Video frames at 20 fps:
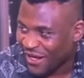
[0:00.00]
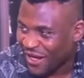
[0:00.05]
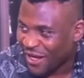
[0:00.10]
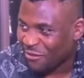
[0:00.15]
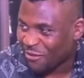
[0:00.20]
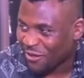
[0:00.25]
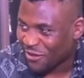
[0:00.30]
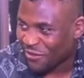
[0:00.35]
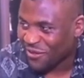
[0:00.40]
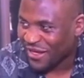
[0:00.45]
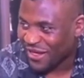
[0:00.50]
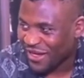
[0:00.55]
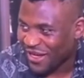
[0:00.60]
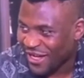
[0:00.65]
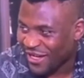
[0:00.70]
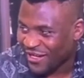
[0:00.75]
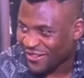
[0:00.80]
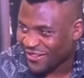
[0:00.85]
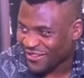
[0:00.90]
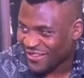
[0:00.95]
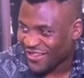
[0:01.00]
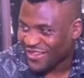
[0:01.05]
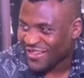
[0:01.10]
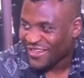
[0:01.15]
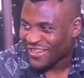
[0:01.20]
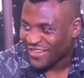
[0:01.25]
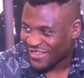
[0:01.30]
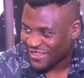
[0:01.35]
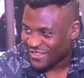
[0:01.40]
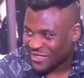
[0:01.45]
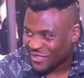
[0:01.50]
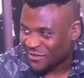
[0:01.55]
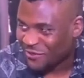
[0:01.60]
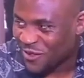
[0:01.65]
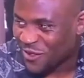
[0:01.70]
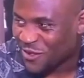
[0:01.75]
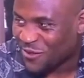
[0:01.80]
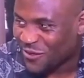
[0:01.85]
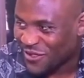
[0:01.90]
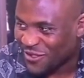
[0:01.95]
that I want right now is the
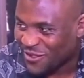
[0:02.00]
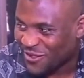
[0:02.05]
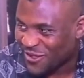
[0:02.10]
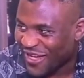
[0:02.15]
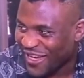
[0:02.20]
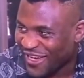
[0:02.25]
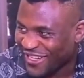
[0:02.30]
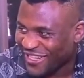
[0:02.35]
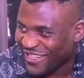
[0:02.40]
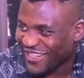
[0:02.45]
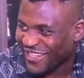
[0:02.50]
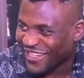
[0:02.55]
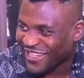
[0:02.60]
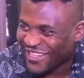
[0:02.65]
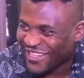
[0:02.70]
victory tonight.